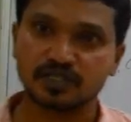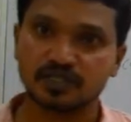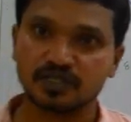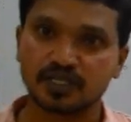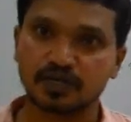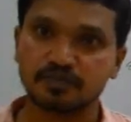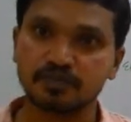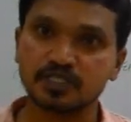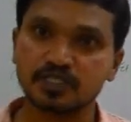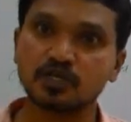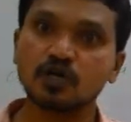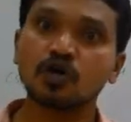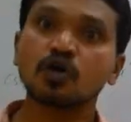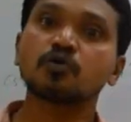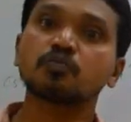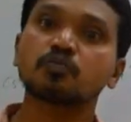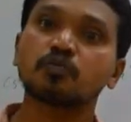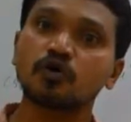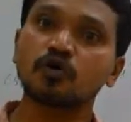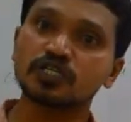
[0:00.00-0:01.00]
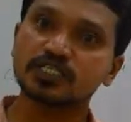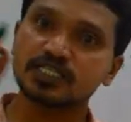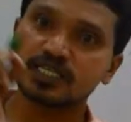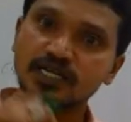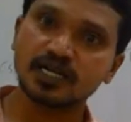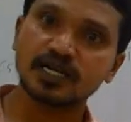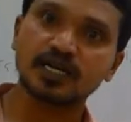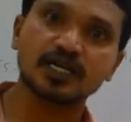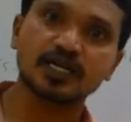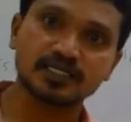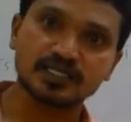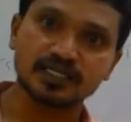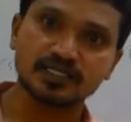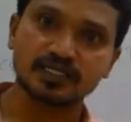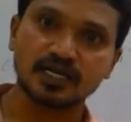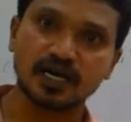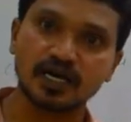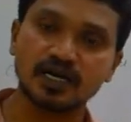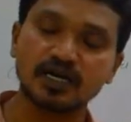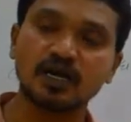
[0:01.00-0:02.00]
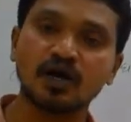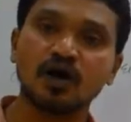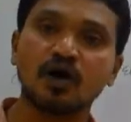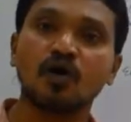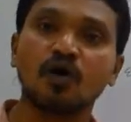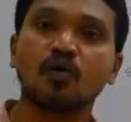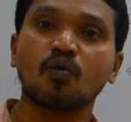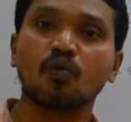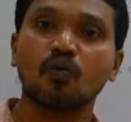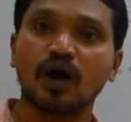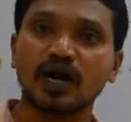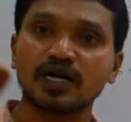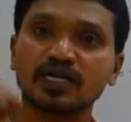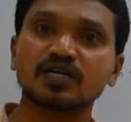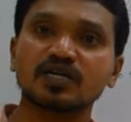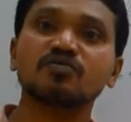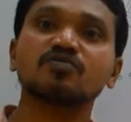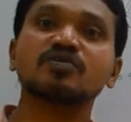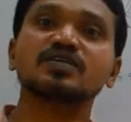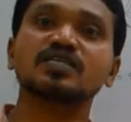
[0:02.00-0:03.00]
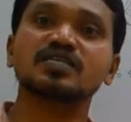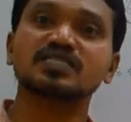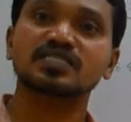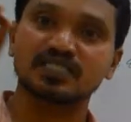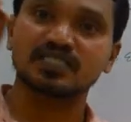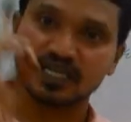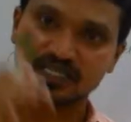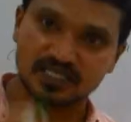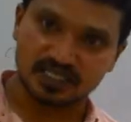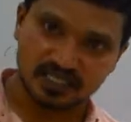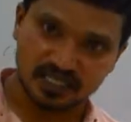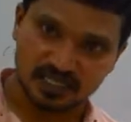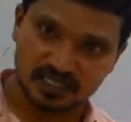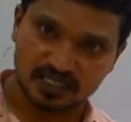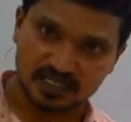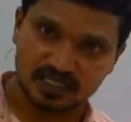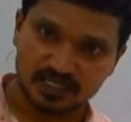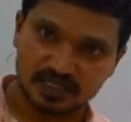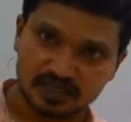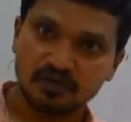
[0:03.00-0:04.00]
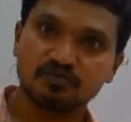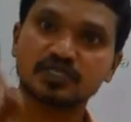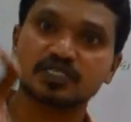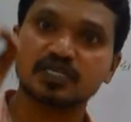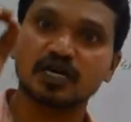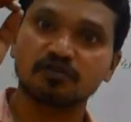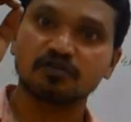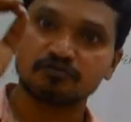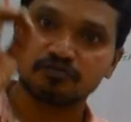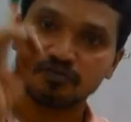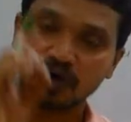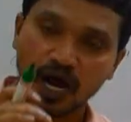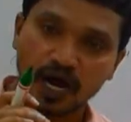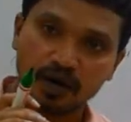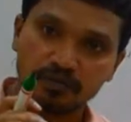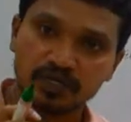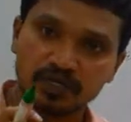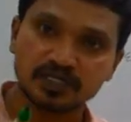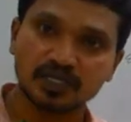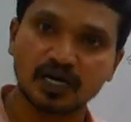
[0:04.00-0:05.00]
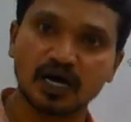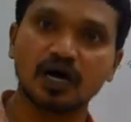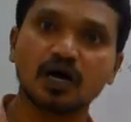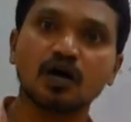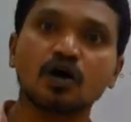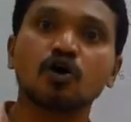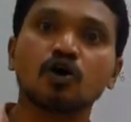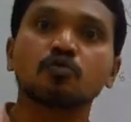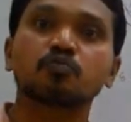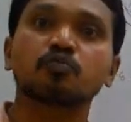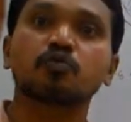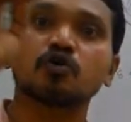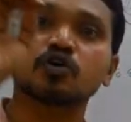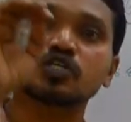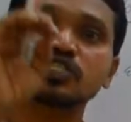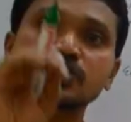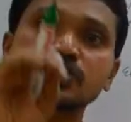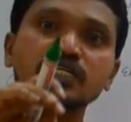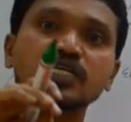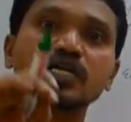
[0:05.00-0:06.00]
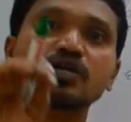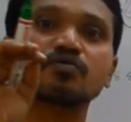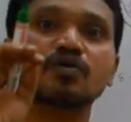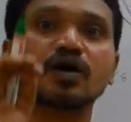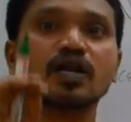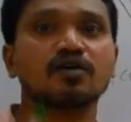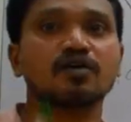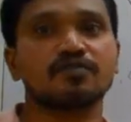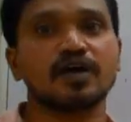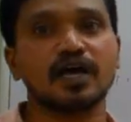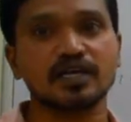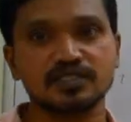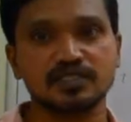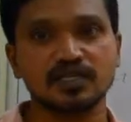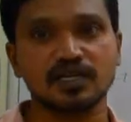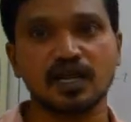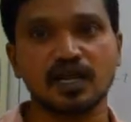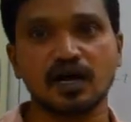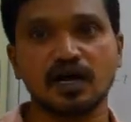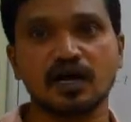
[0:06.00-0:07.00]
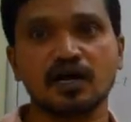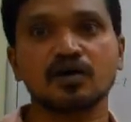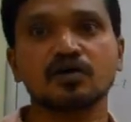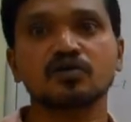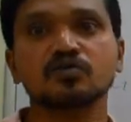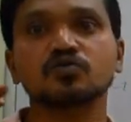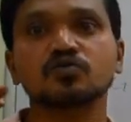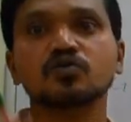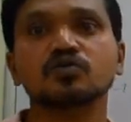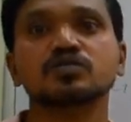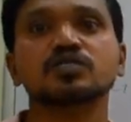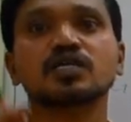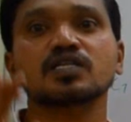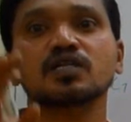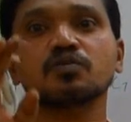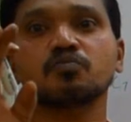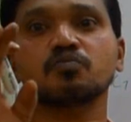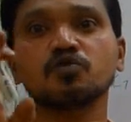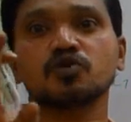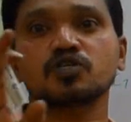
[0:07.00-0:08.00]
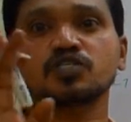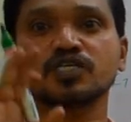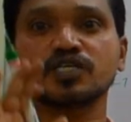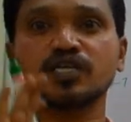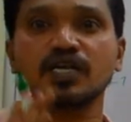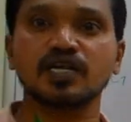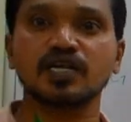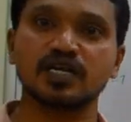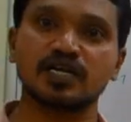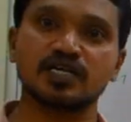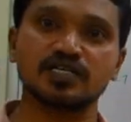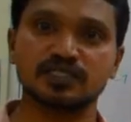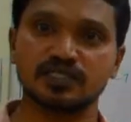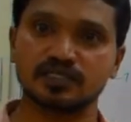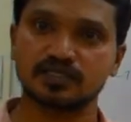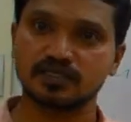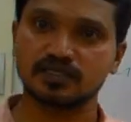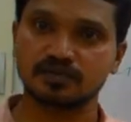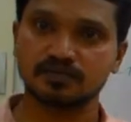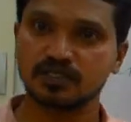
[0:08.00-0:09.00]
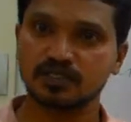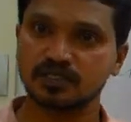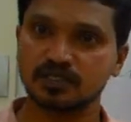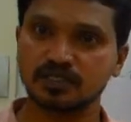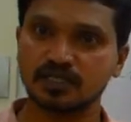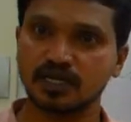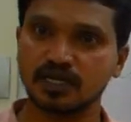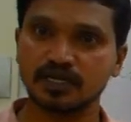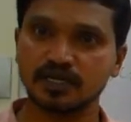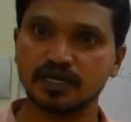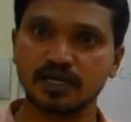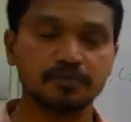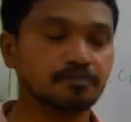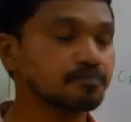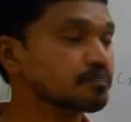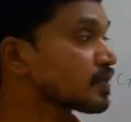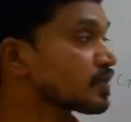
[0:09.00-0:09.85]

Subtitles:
That means posterior relations are whatever the structures which are forming the posterior wall of axilla, those are the posterior relations. Is that clear?